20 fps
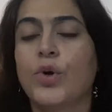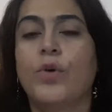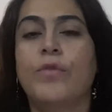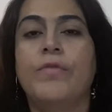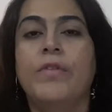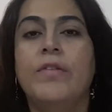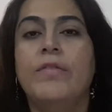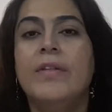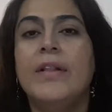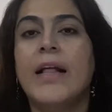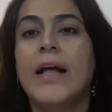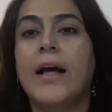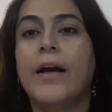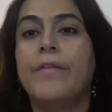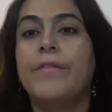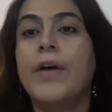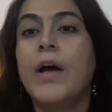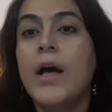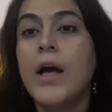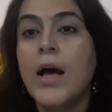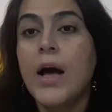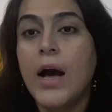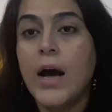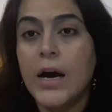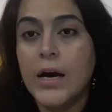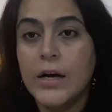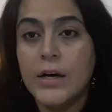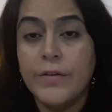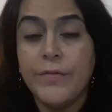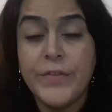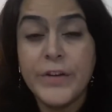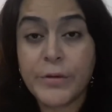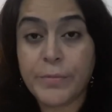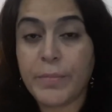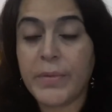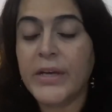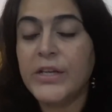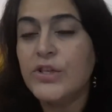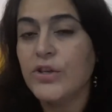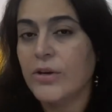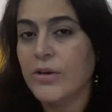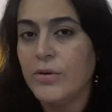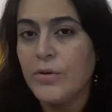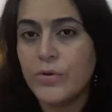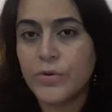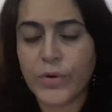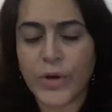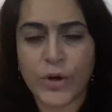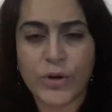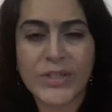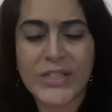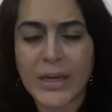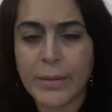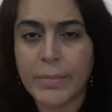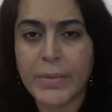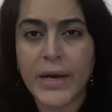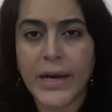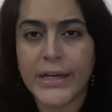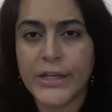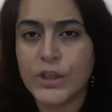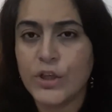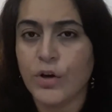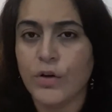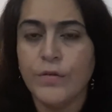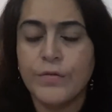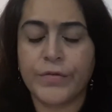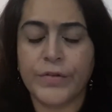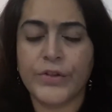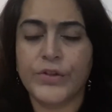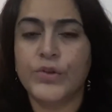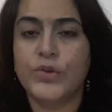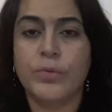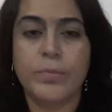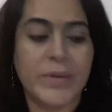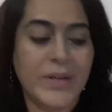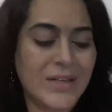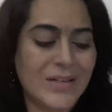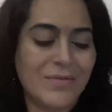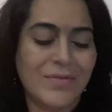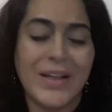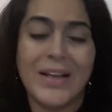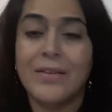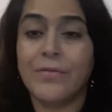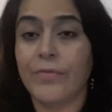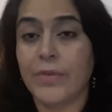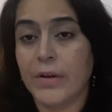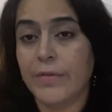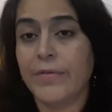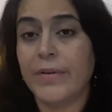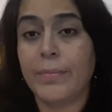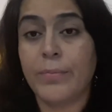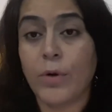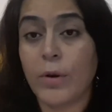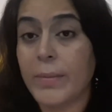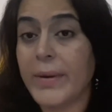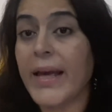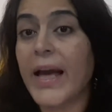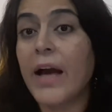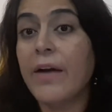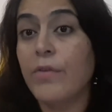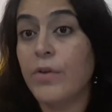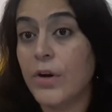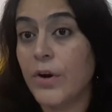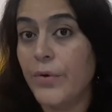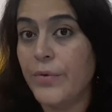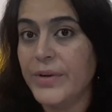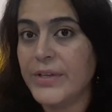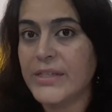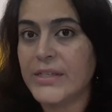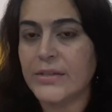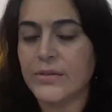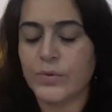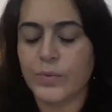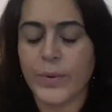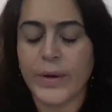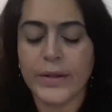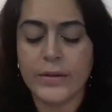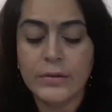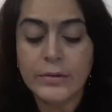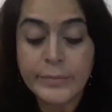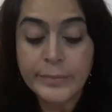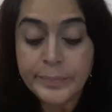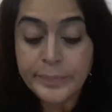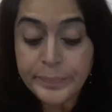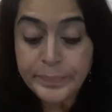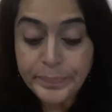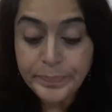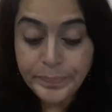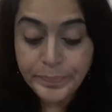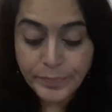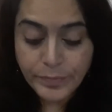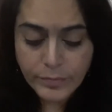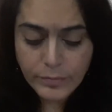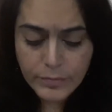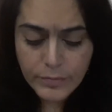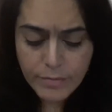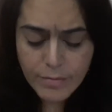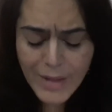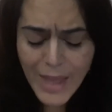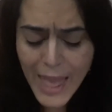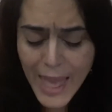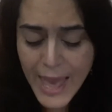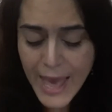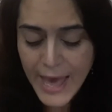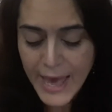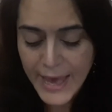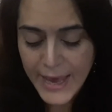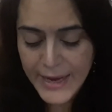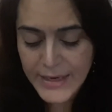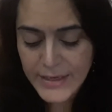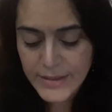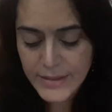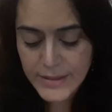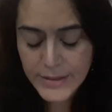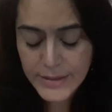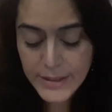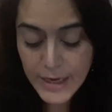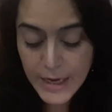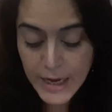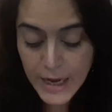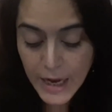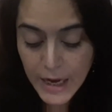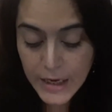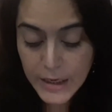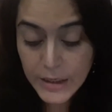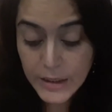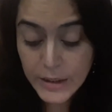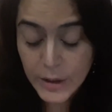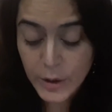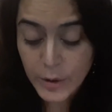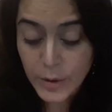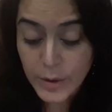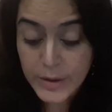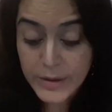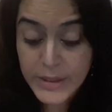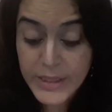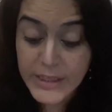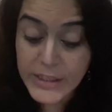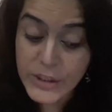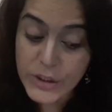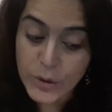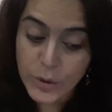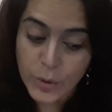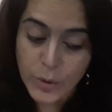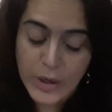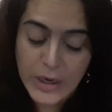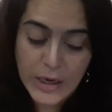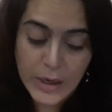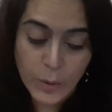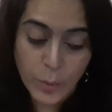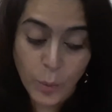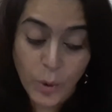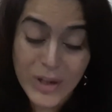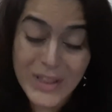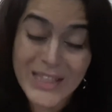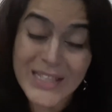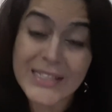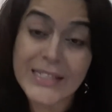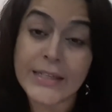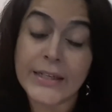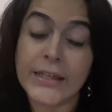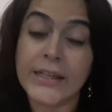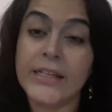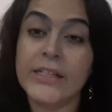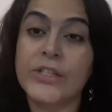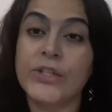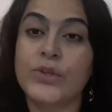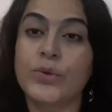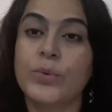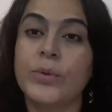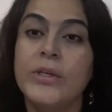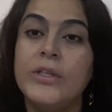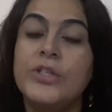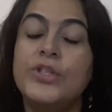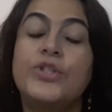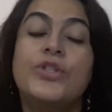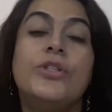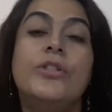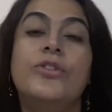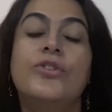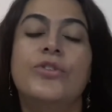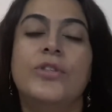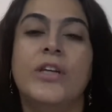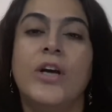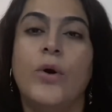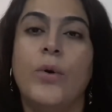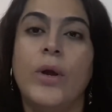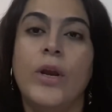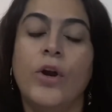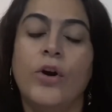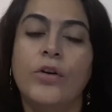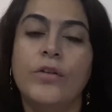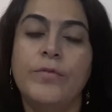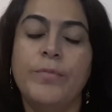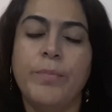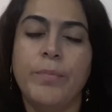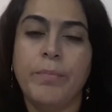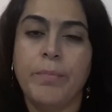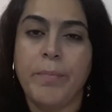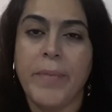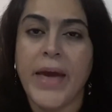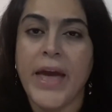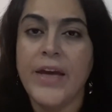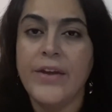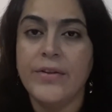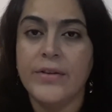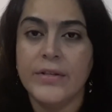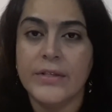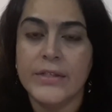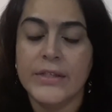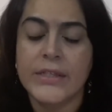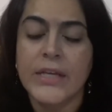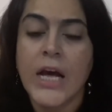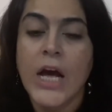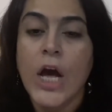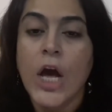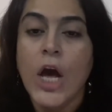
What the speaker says: or we will have Fitbit, or some kind of instrument that we will probably have on our wrist as well. And what this leads to in children. Now, a lot of parents